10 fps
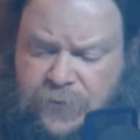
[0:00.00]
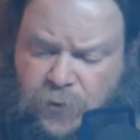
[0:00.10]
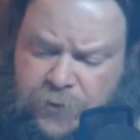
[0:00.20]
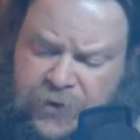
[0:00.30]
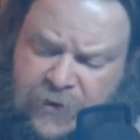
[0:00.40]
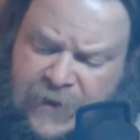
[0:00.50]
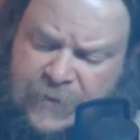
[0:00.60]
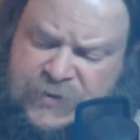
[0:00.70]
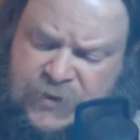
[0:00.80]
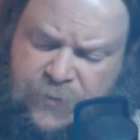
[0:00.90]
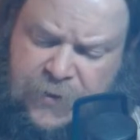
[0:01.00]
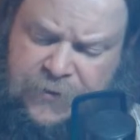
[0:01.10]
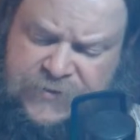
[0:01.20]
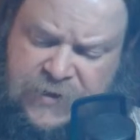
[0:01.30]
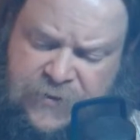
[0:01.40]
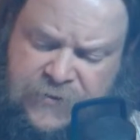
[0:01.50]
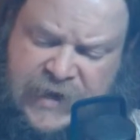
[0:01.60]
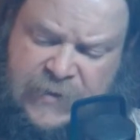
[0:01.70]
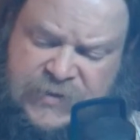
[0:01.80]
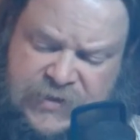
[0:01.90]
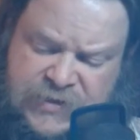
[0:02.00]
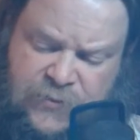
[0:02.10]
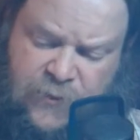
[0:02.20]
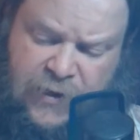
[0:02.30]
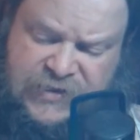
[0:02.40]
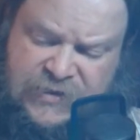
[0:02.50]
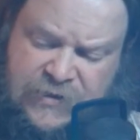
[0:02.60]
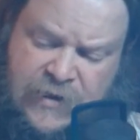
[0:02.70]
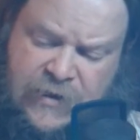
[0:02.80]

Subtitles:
or the collapse of the pillars under Samson's thrust